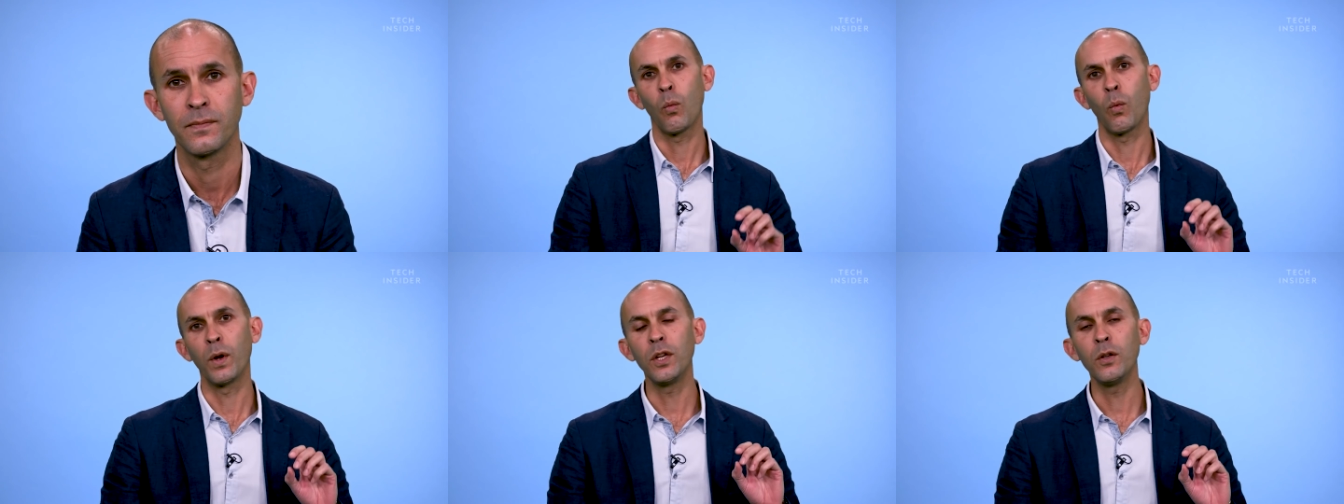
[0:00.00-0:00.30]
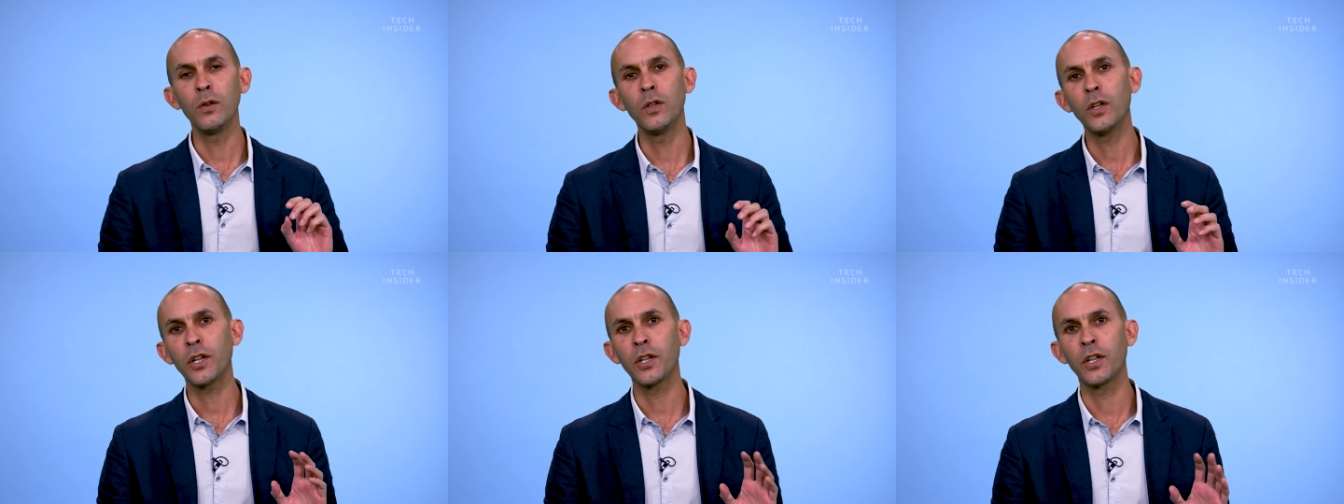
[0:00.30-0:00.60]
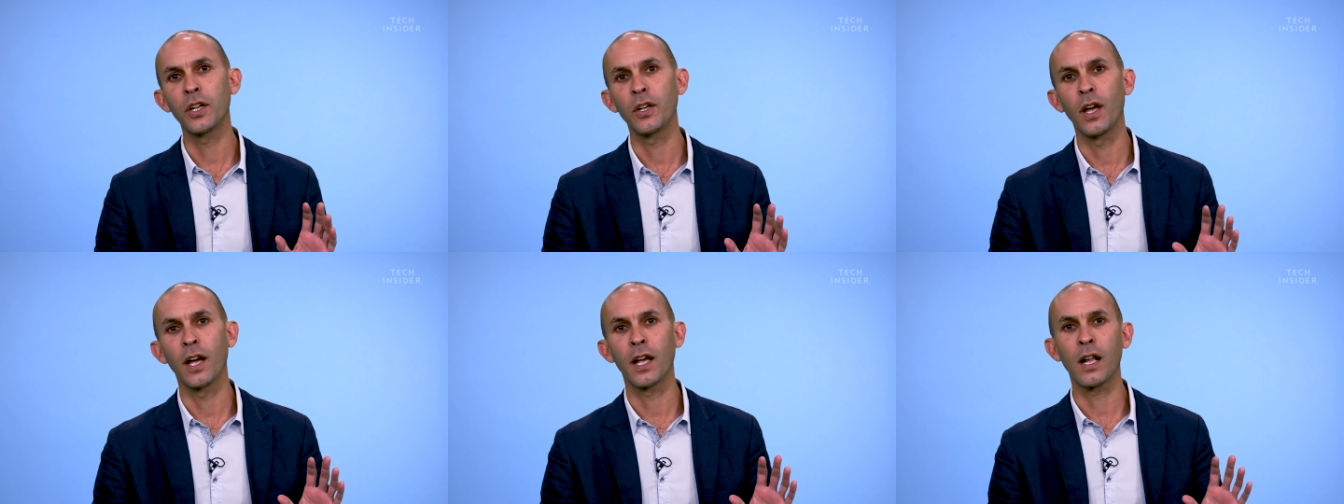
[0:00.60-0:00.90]
When you look at
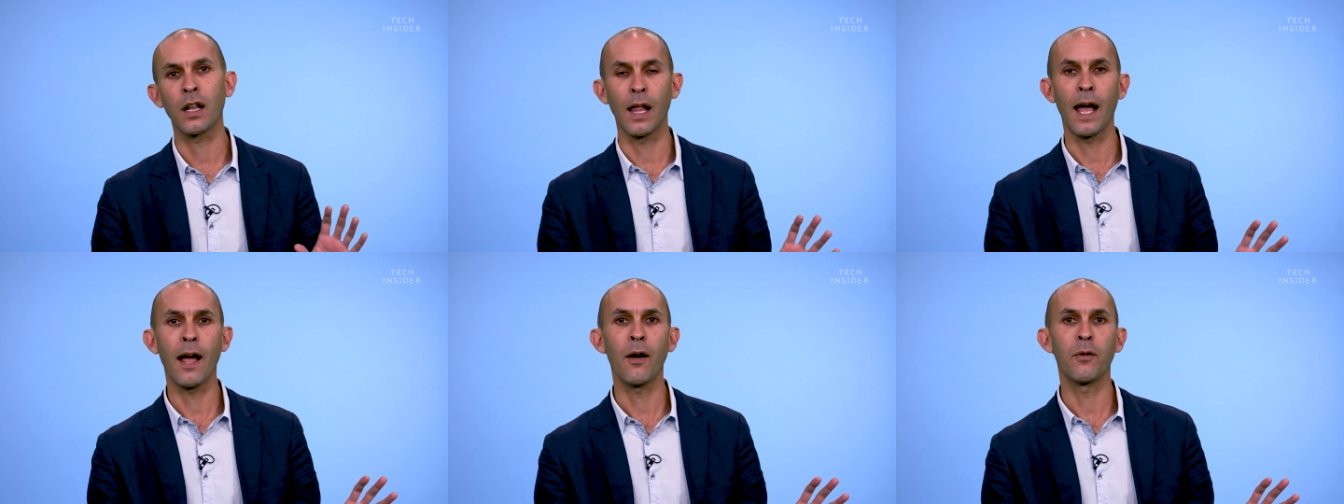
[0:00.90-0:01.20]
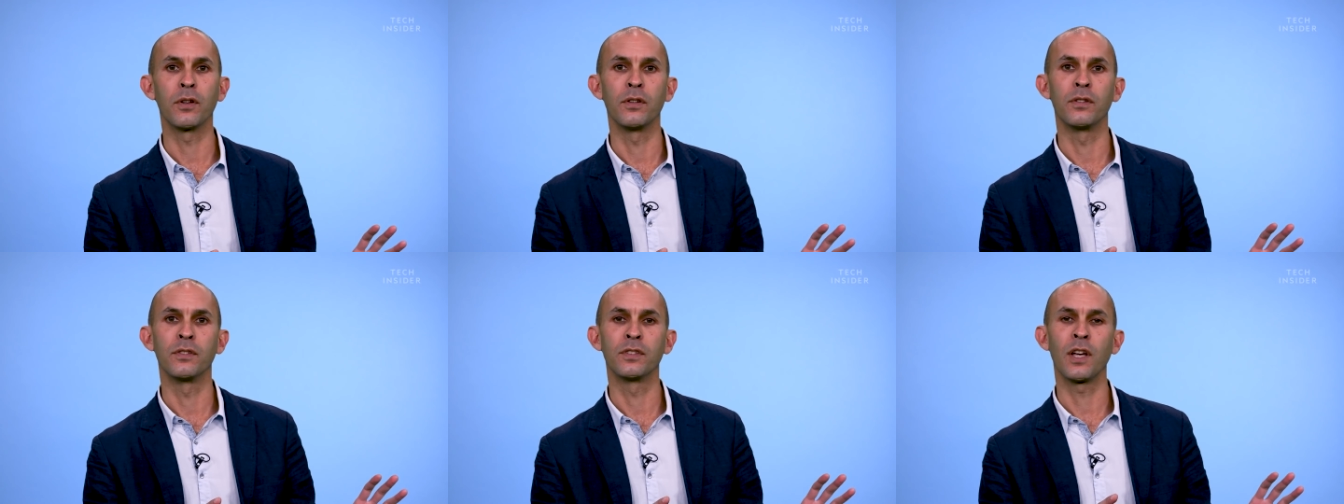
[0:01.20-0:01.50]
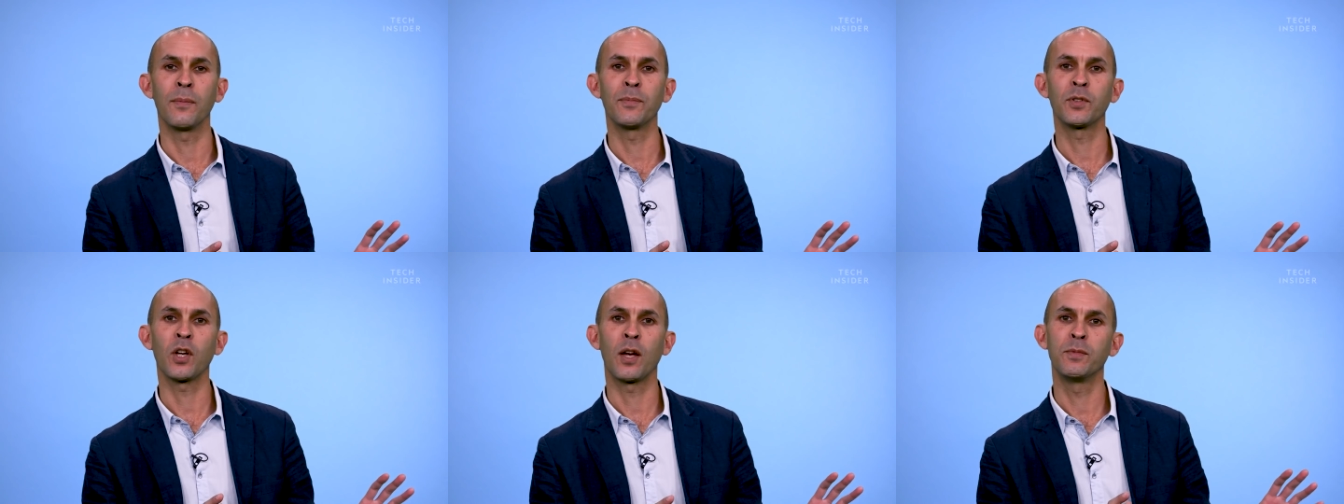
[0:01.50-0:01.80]
a, a cloud, and
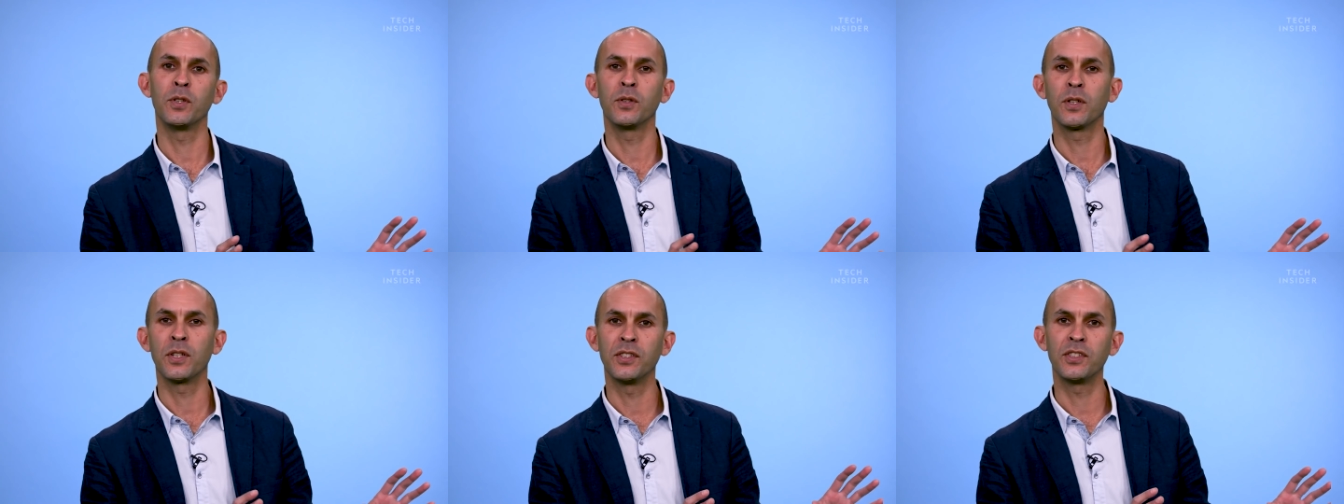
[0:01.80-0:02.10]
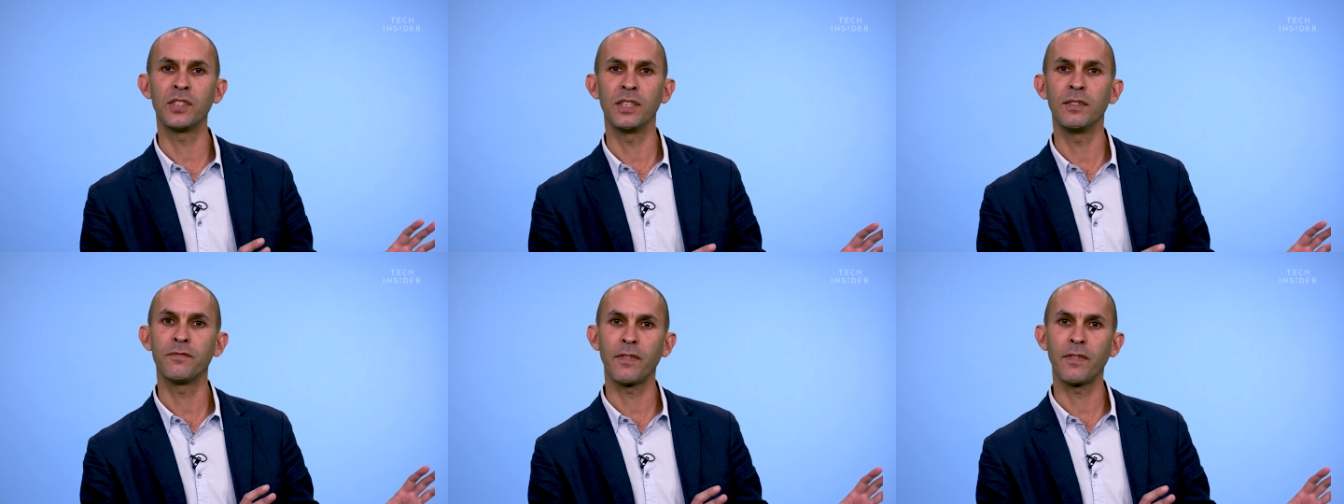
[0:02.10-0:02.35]
sometimes you can see